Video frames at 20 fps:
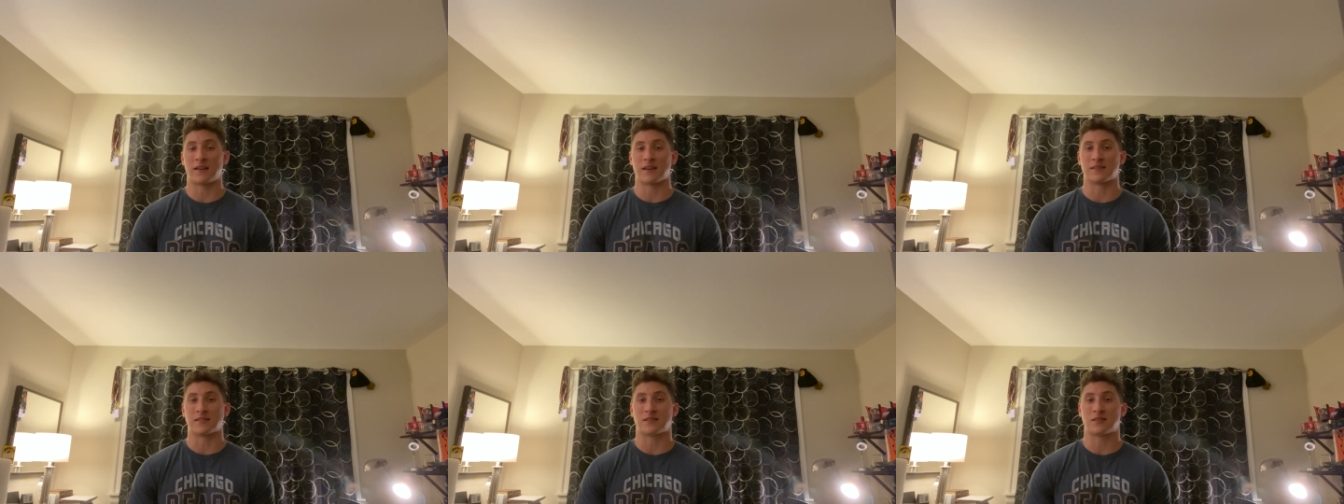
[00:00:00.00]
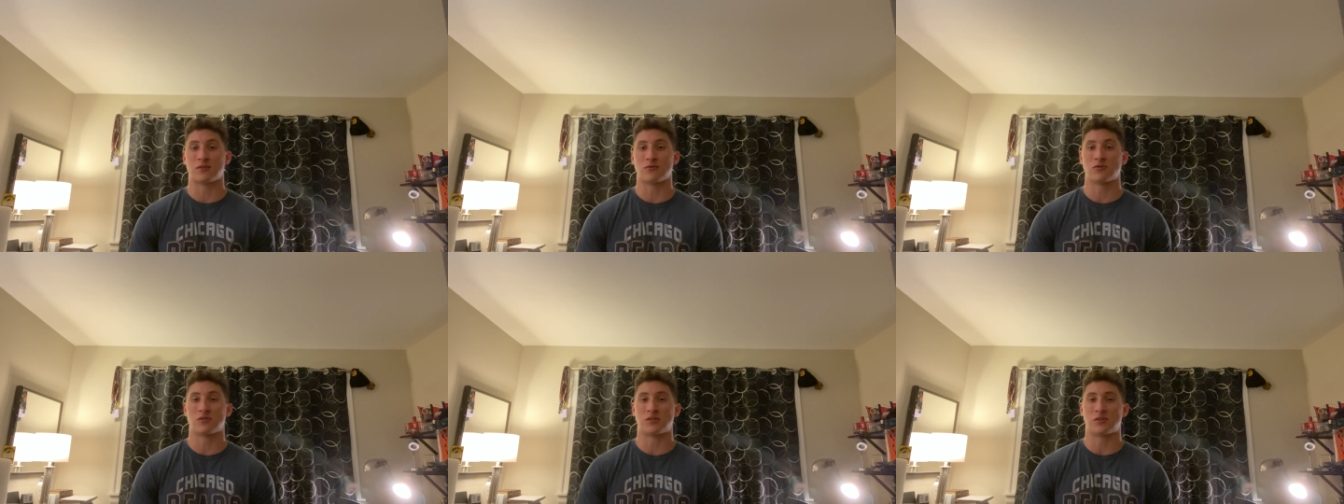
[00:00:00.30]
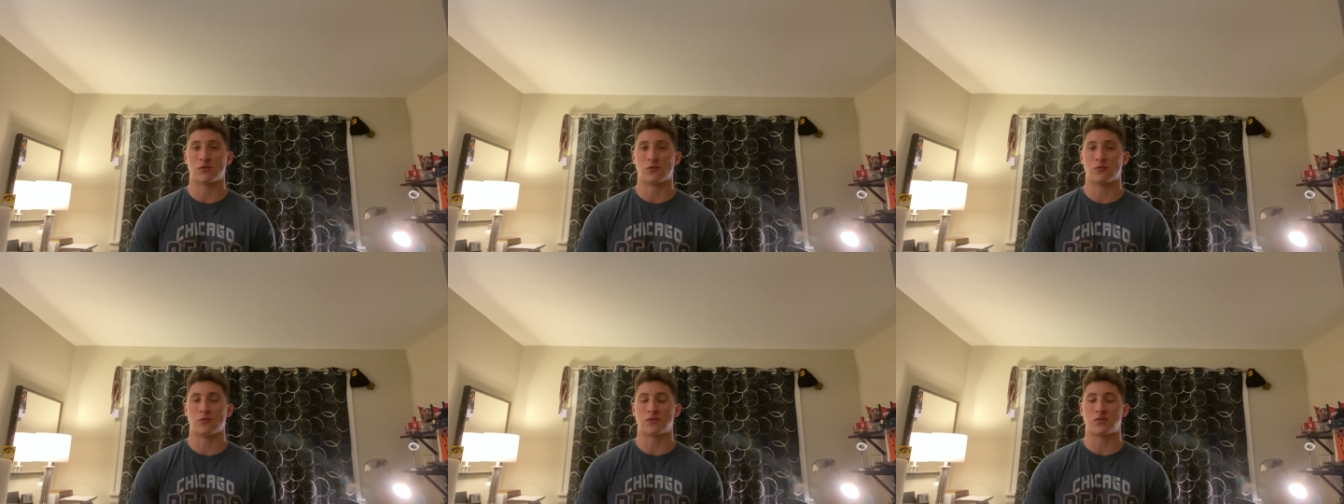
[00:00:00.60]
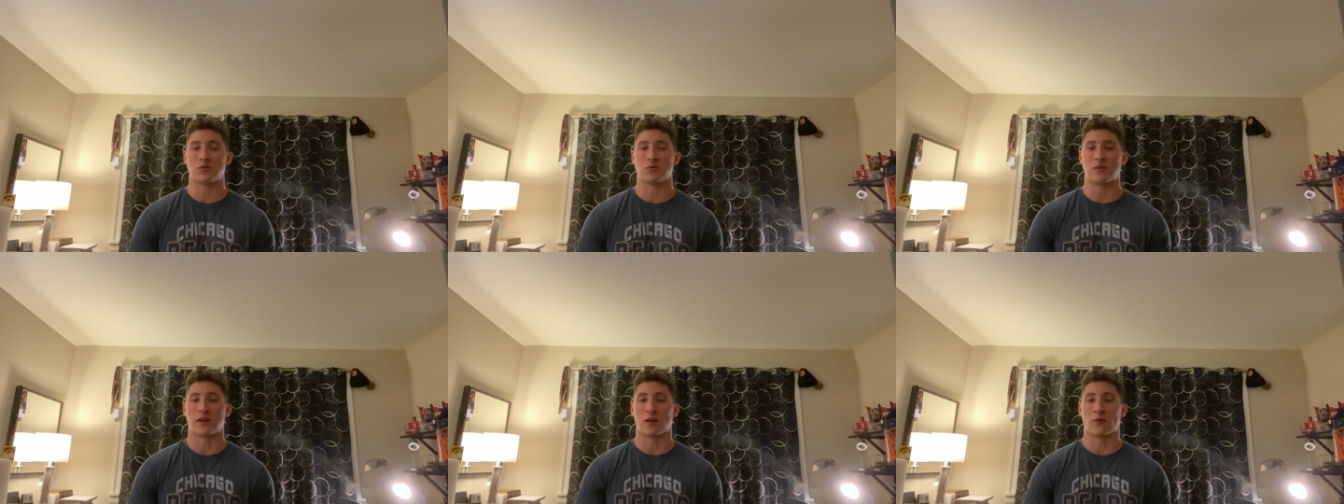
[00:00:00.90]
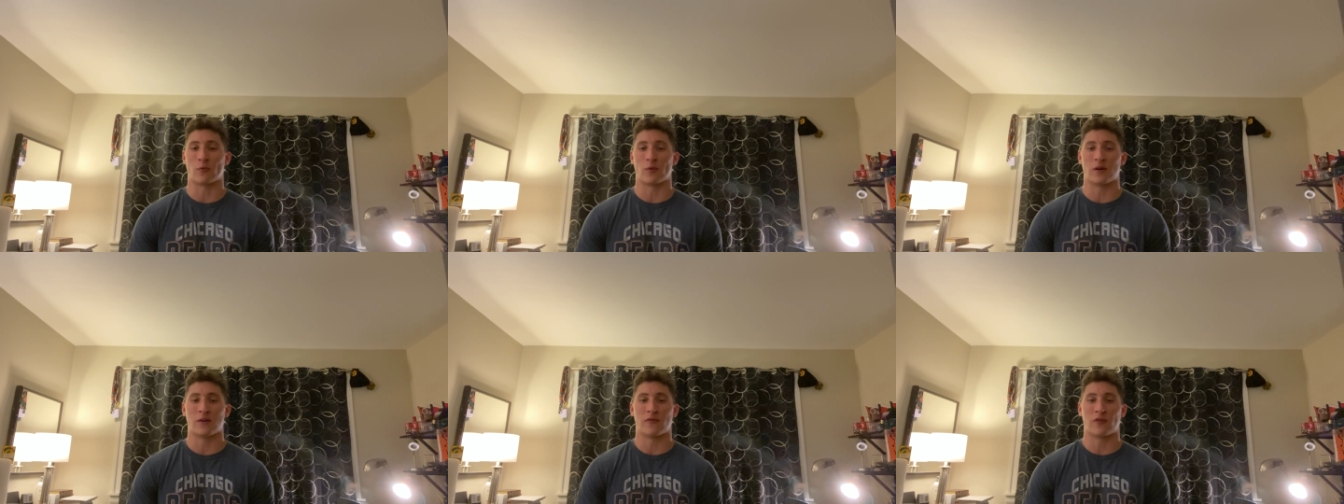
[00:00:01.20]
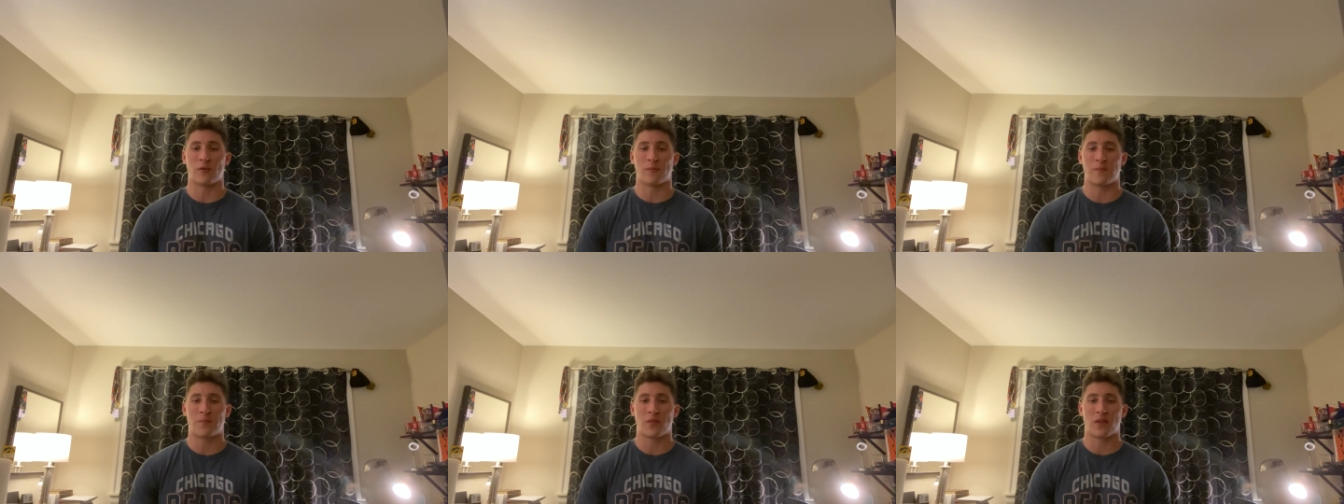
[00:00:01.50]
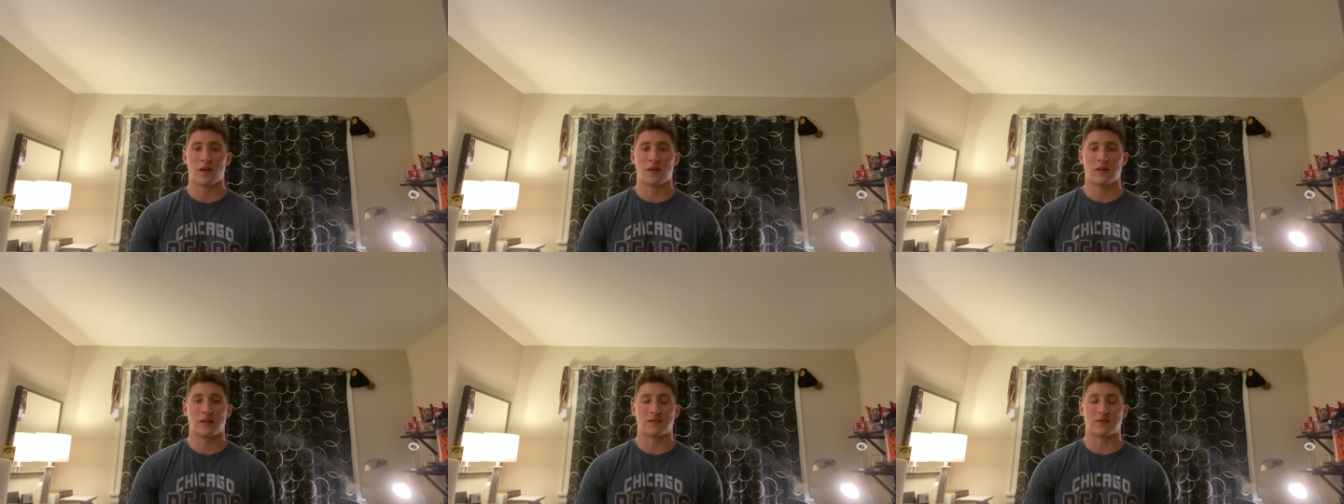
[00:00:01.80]
it's too soon to get rid of him,
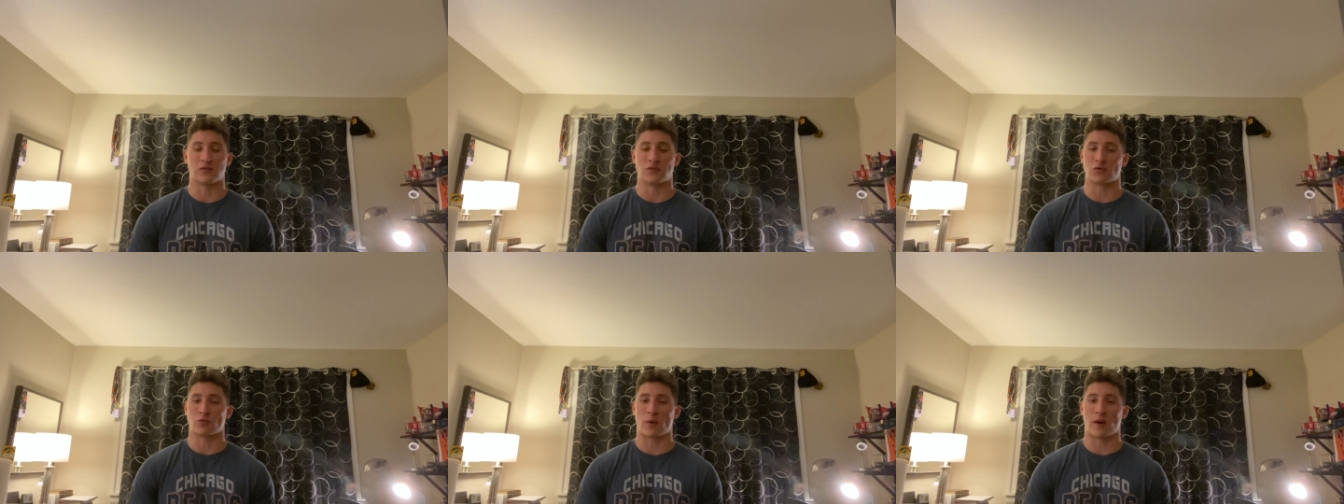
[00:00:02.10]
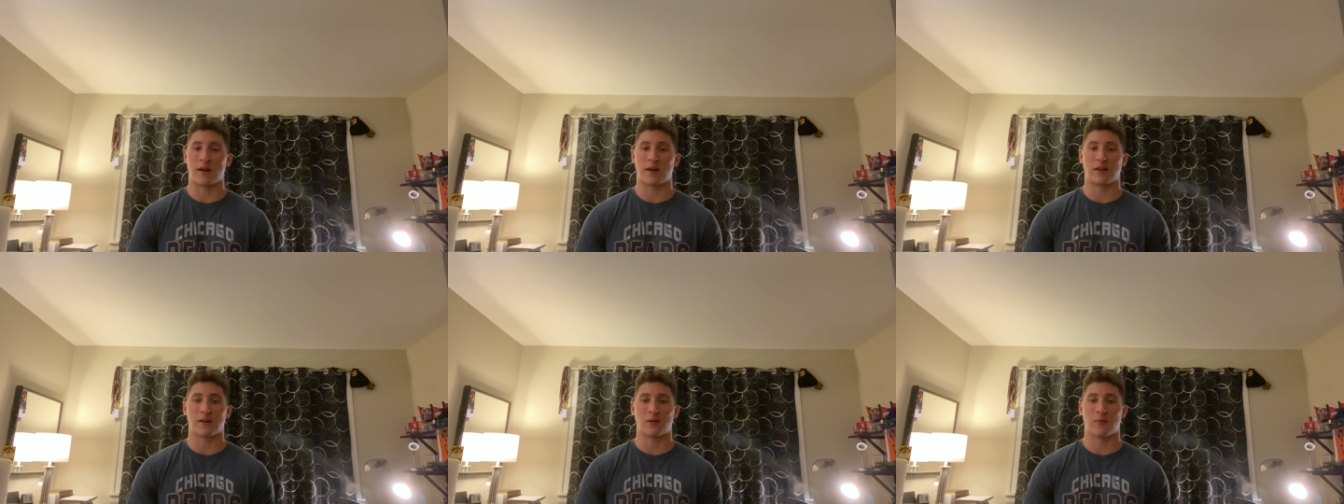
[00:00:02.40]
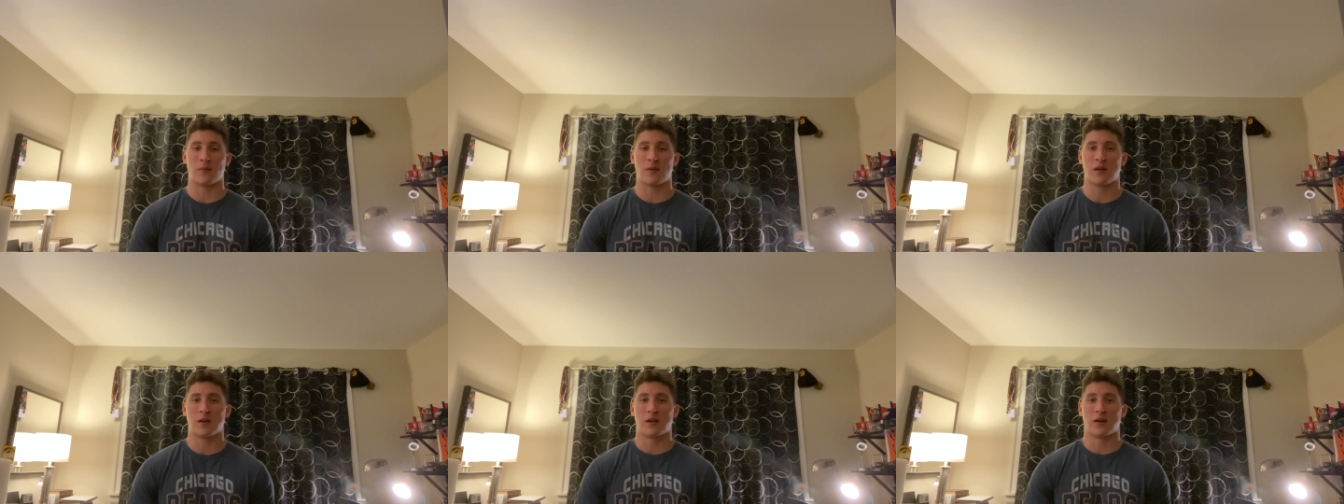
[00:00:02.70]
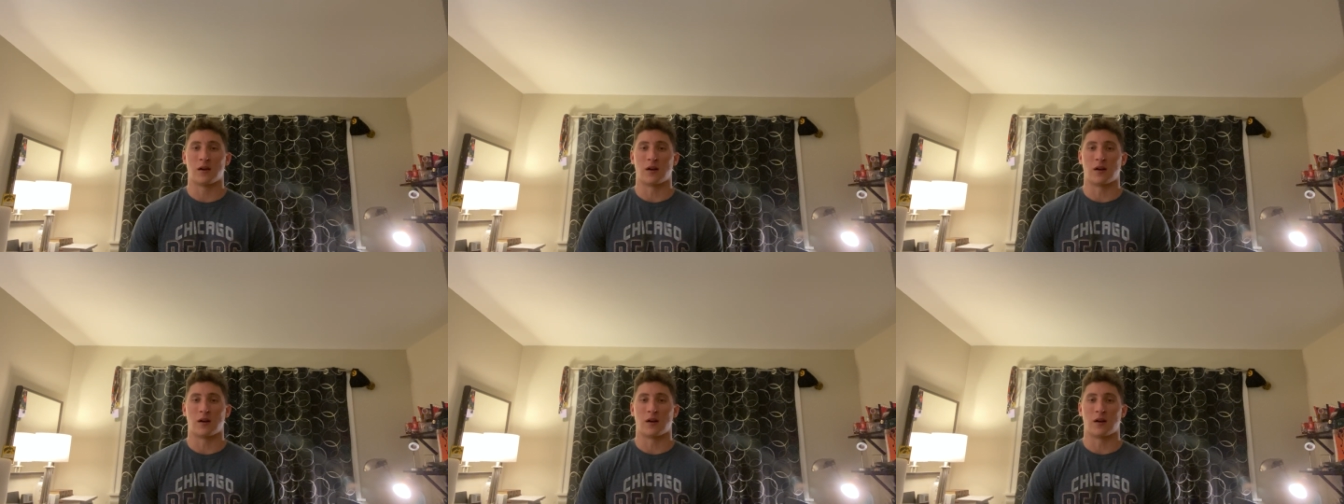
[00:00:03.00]
to trade him.